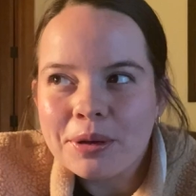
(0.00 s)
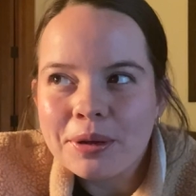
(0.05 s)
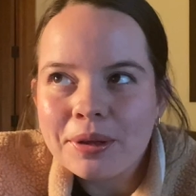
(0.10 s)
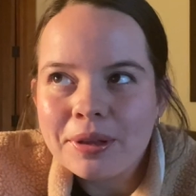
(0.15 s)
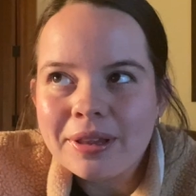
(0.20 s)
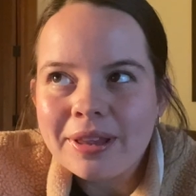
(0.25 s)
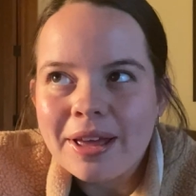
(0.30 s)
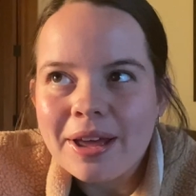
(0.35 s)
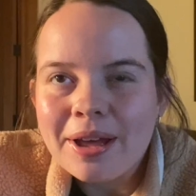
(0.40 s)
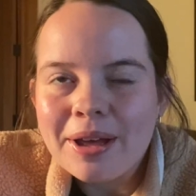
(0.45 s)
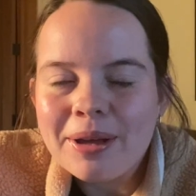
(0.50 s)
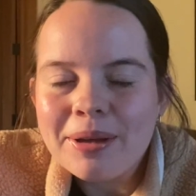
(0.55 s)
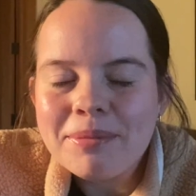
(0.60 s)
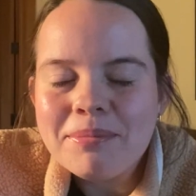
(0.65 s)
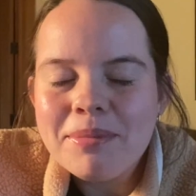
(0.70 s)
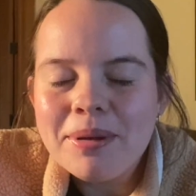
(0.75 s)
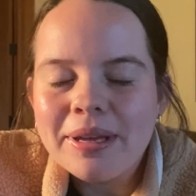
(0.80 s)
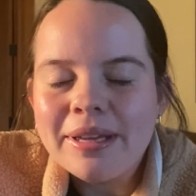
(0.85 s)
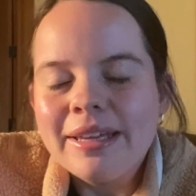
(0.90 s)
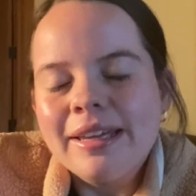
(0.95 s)

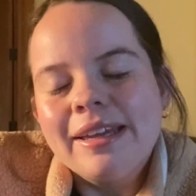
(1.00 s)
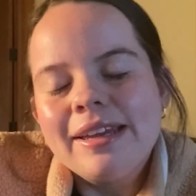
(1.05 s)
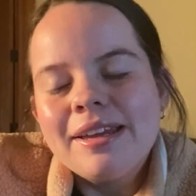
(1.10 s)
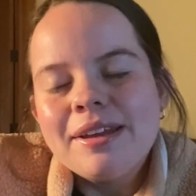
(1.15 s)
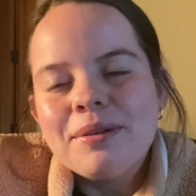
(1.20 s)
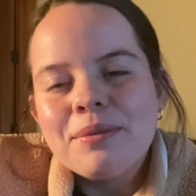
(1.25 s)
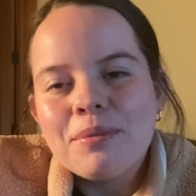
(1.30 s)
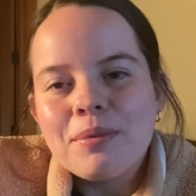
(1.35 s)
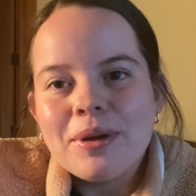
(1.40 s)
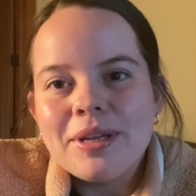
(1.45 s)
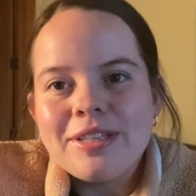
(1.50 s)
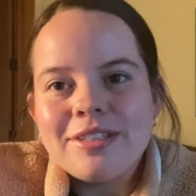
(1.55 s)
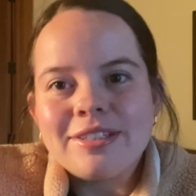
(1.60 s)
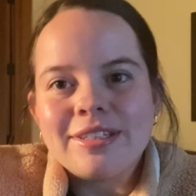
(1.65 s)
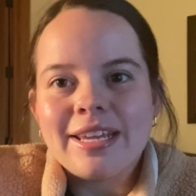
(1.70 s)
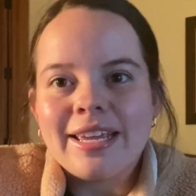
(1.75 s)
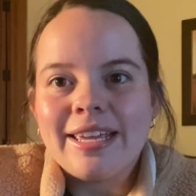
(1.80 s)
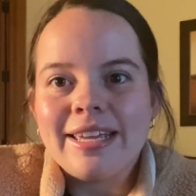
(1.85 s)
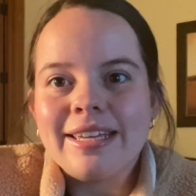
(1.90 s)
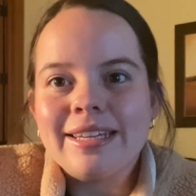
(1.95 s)
Club, which
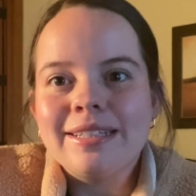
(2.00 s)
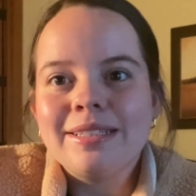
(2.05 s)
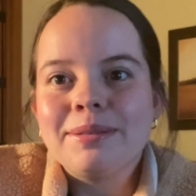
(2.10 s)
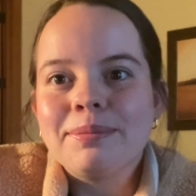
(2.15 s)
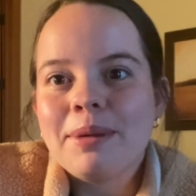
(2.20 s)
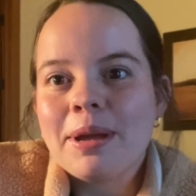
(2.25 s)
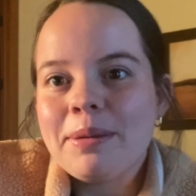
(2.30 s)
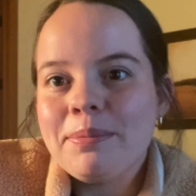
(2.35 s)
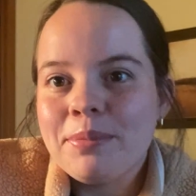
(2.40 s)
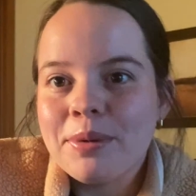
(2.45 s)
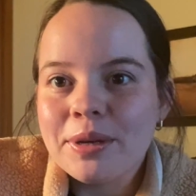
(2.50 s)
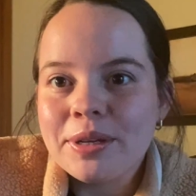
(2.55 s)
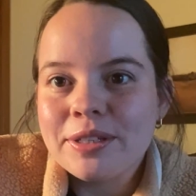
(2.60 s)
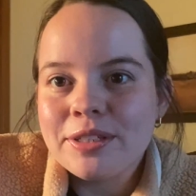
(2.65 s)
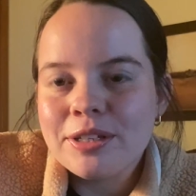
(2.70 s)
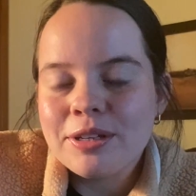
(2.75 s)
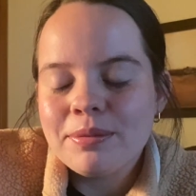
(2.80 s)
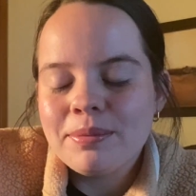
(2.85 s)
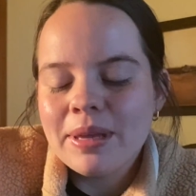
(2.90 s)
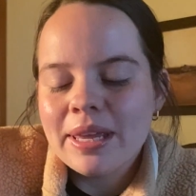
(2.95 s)
is my
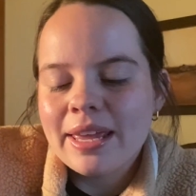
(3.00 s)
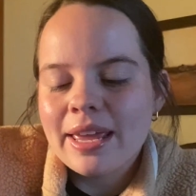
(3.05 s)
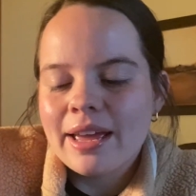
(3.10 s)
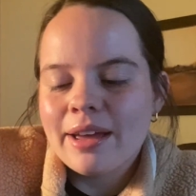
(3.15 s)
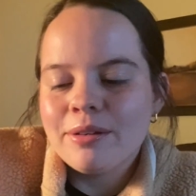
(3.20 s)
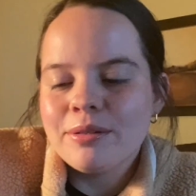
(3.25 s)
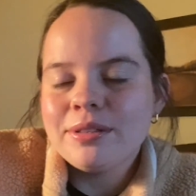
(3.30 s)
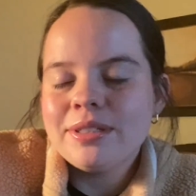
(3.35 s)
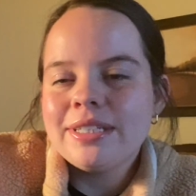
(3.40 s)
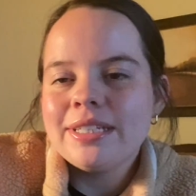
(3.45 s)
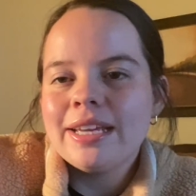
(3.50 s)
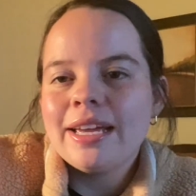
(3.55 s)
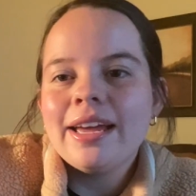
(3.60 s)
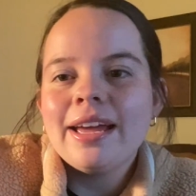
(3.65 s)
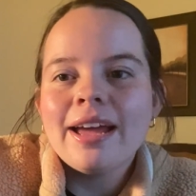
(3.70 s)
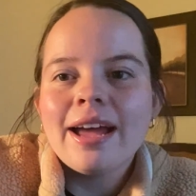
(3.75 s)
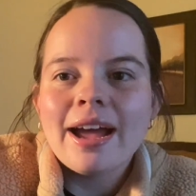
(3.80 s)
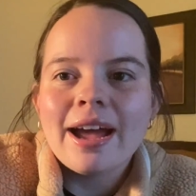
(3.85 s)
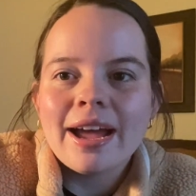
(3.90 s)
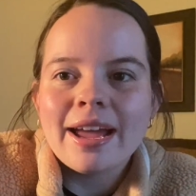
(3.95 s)
Booktube account.
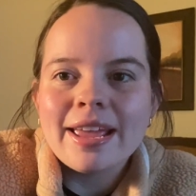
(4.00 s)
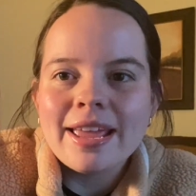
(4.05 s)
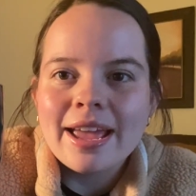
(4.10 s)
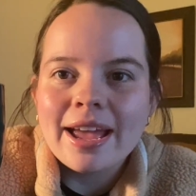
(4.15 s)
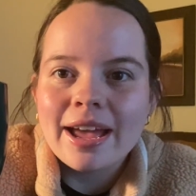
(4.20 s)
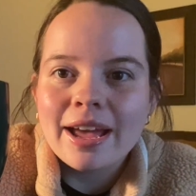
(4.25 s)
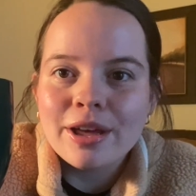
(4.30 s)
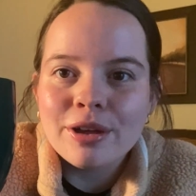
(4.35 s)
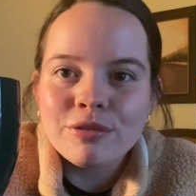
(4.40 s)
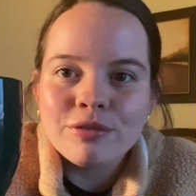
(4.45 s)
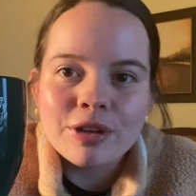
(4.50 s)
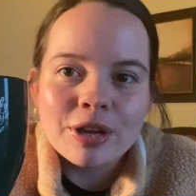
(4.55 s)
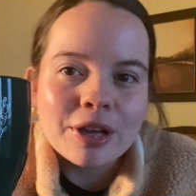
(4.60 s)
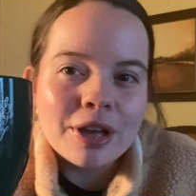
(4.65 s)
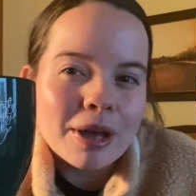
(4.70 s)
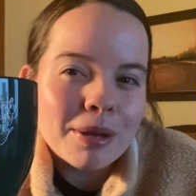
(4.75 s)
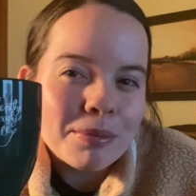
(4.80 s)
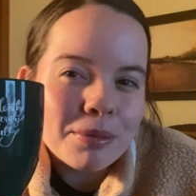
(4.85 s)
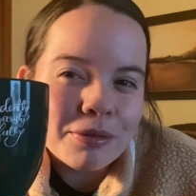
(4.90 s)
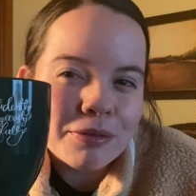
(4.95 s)
I have a
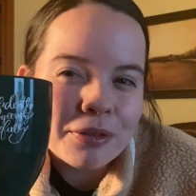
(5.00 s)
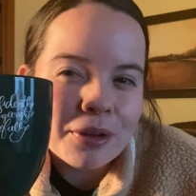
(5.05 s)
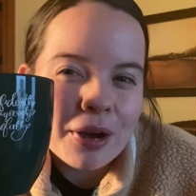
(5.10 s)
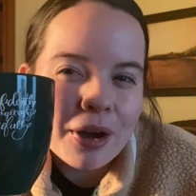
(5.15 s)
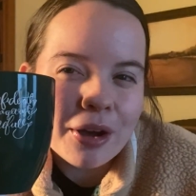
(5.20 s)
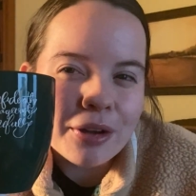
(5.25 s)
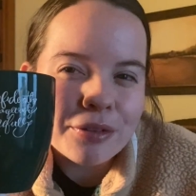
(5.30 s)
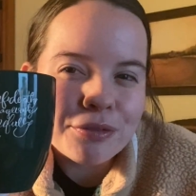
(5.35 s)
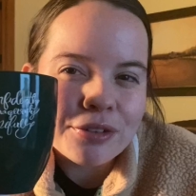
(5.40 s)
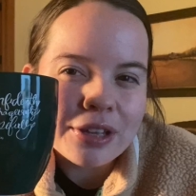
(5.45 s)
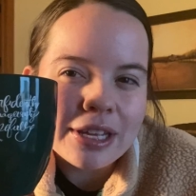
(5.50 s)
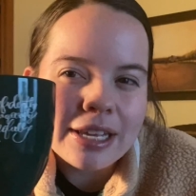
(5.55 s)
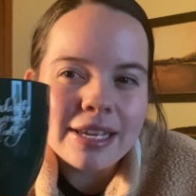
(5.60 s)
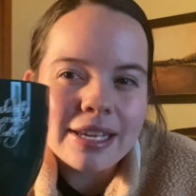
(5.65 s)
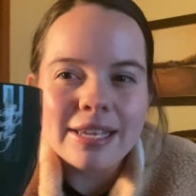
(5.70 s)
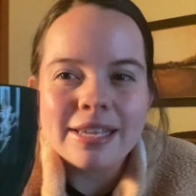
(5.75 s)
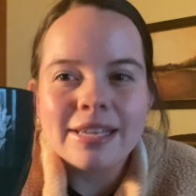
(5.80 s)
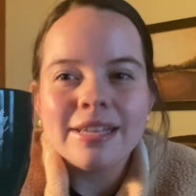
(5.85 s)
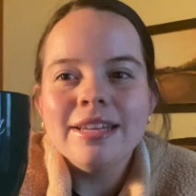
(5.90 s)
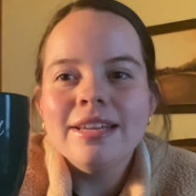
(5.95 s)
cup of
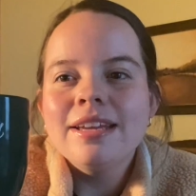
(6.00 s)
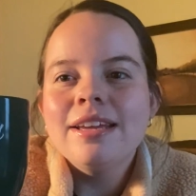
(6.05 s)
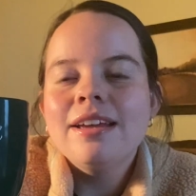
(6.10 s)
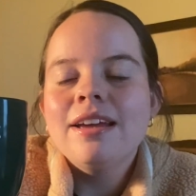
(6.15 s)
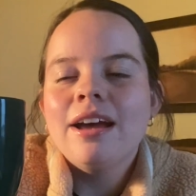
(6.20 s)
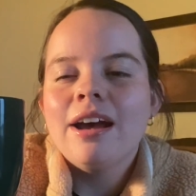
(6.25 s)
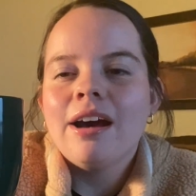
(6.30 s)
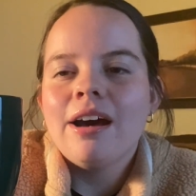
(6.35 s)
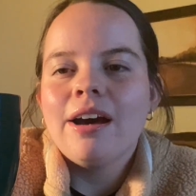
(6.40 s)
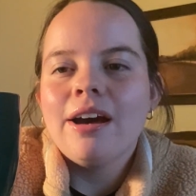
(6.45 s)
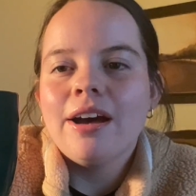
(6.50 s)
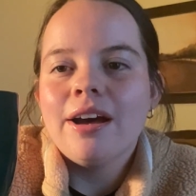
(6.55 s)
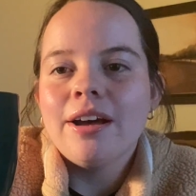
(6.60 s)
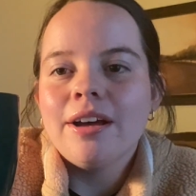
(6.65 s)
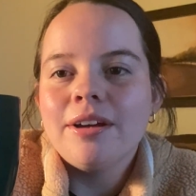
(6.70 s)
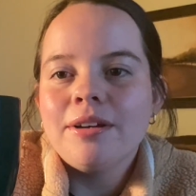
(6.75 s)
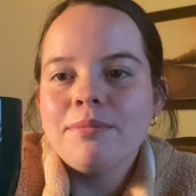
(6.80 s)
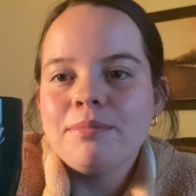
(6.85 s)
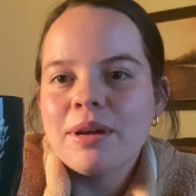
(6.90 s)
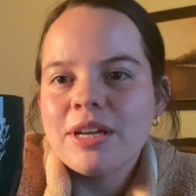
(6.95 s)
coffee,
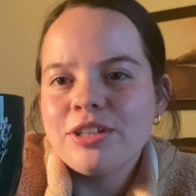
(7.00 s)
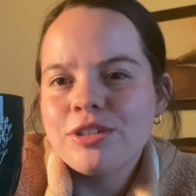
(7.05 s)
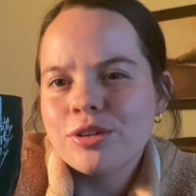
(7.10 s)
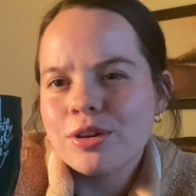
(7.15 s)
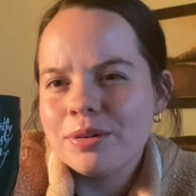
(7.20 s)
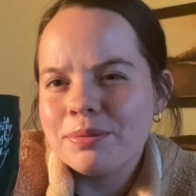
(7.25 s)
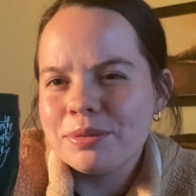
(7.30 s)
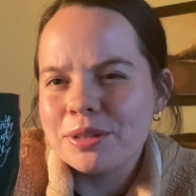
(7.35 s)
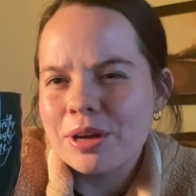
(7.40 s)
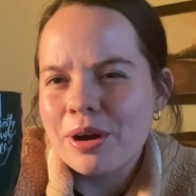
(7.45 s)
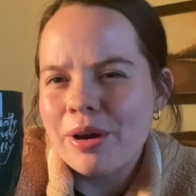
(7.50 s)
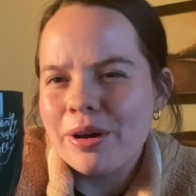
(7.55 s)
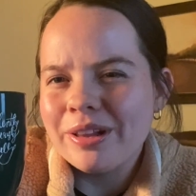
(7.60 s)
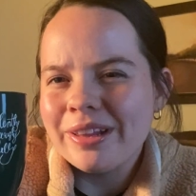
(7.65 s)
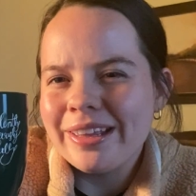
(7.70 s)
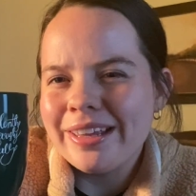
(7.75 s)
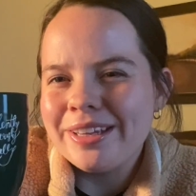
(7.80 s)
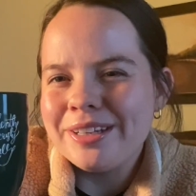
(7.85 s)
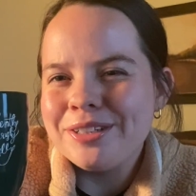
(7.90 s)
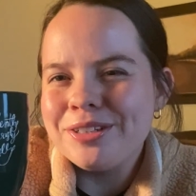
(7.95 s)
my Scripps
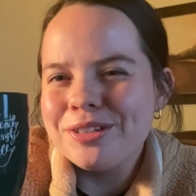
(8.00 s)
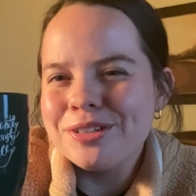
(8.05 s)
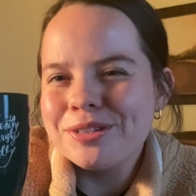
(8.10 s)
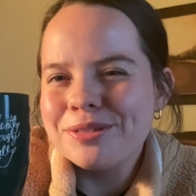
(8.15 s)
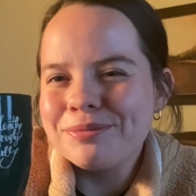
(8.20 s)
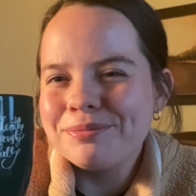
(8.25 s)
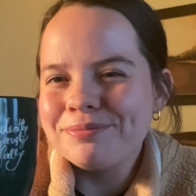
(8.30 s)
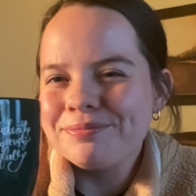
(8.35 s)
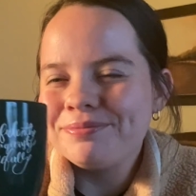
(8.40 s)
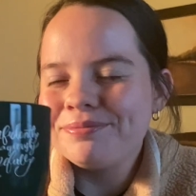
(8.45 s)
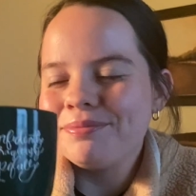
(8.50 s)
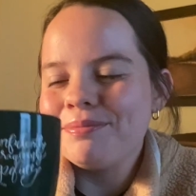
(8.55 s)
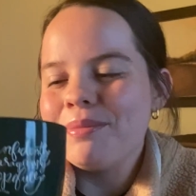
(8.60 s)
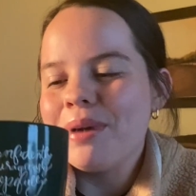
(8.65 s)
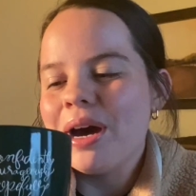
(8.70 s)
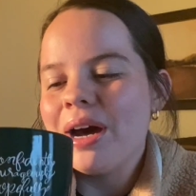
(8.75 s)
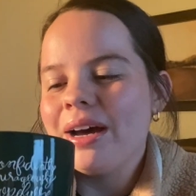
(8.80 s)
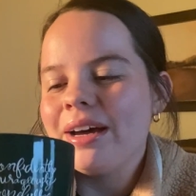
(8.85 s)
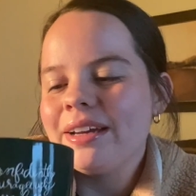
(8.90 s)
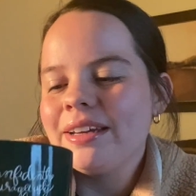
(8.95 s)
College
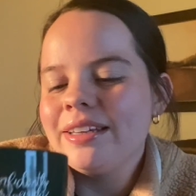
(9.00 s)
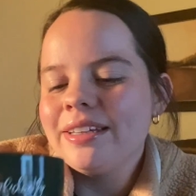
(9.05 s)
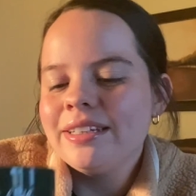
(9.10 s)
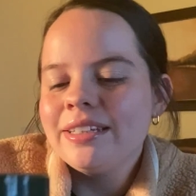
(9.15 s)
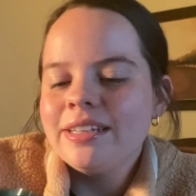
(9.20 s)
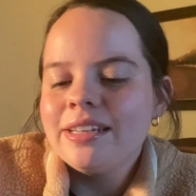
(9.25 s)
mug.